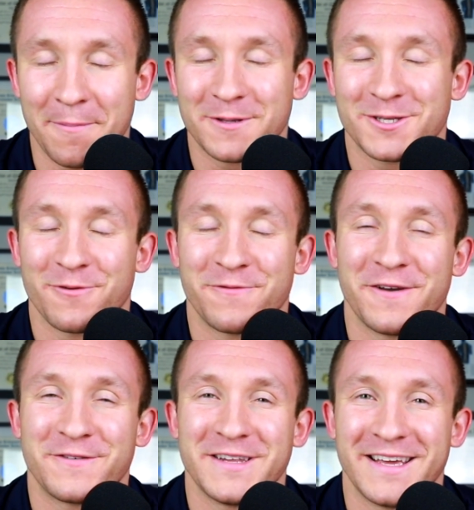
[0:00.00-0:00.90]
episode
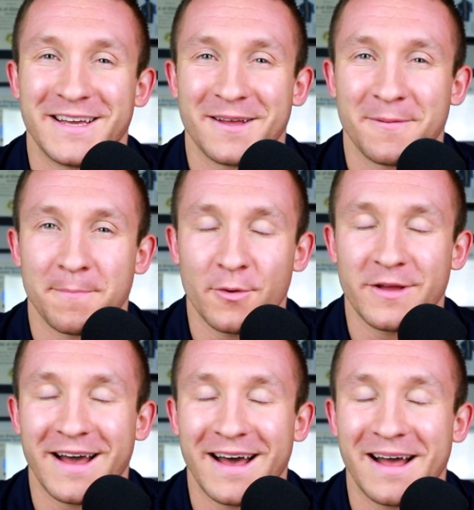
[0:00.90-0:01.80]
fifty,
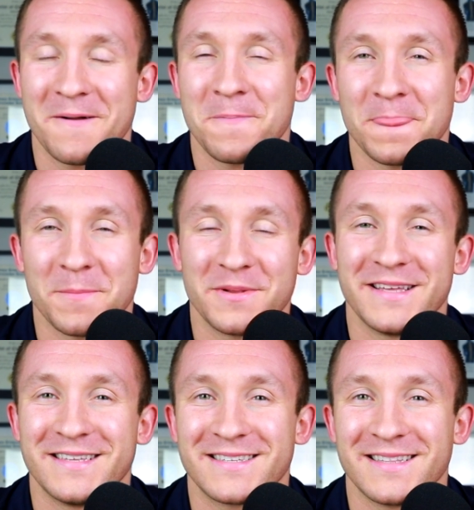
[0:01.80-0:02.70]
booyah,
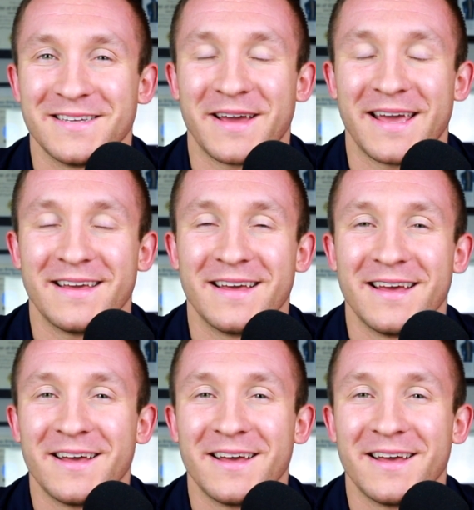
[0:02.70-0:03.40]
please leave a